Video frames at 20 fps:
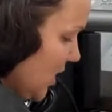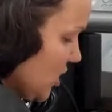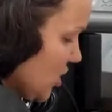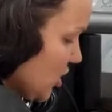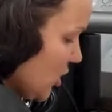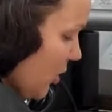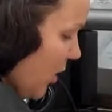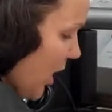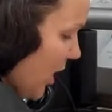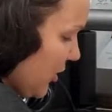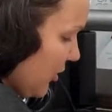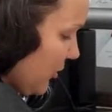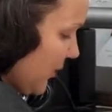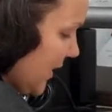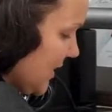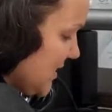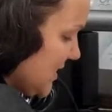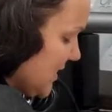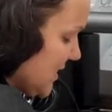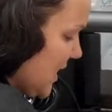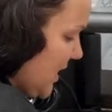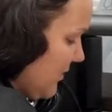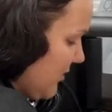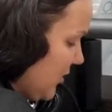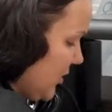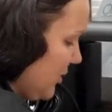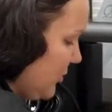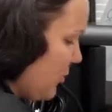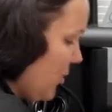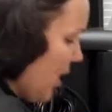so all the rice is
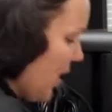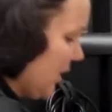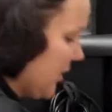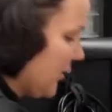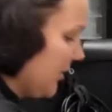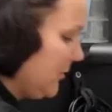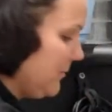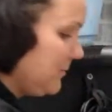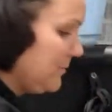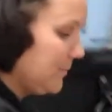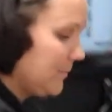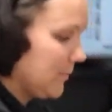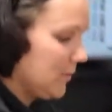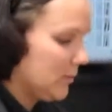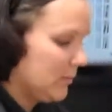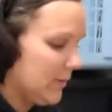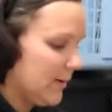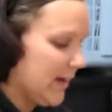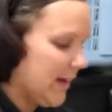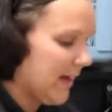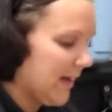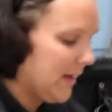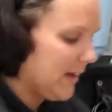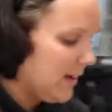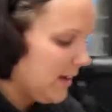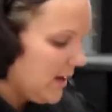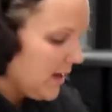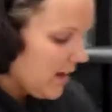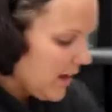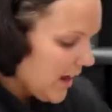covered in water, okay?
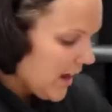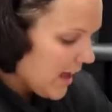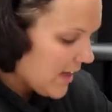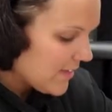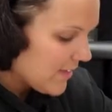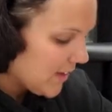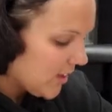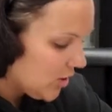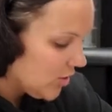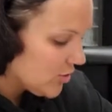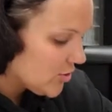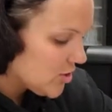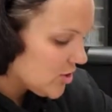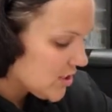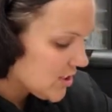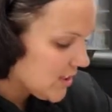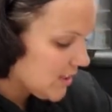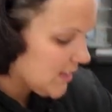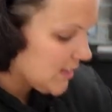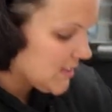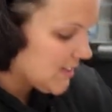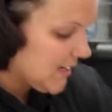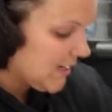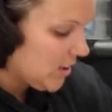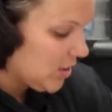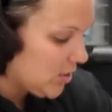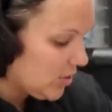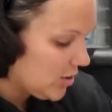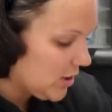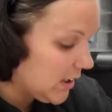And then you're just going to
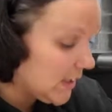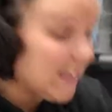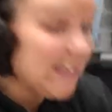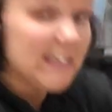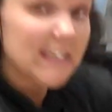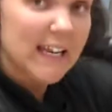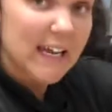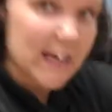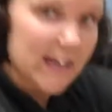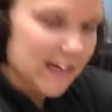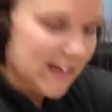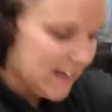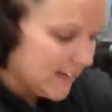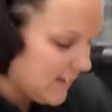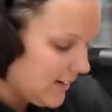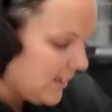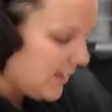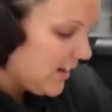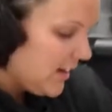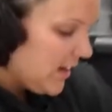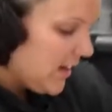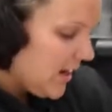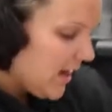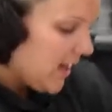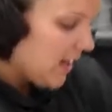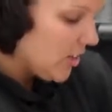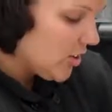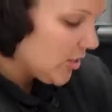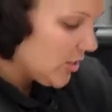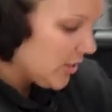take your clean hand
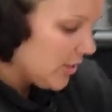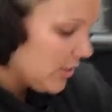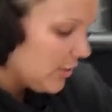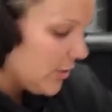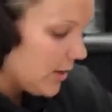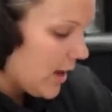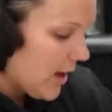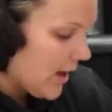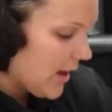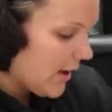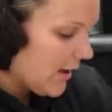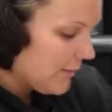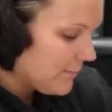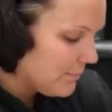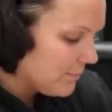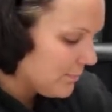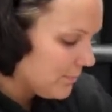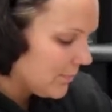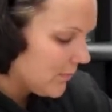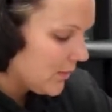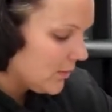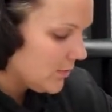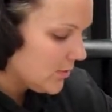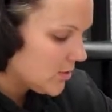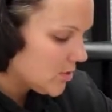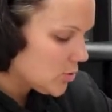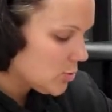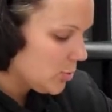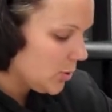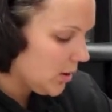and you're going to
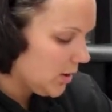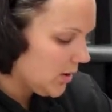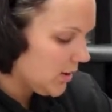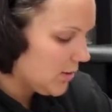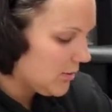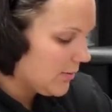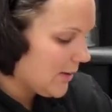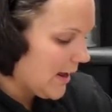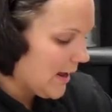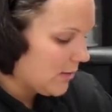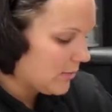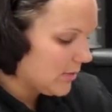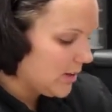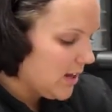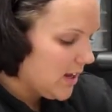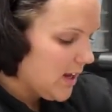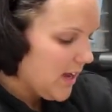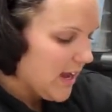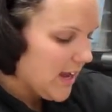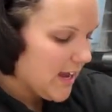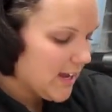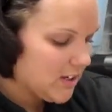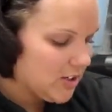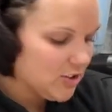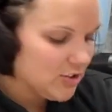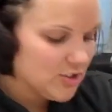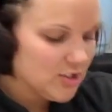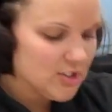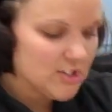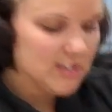twirl it around, and
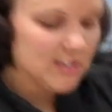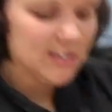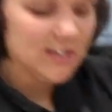you're just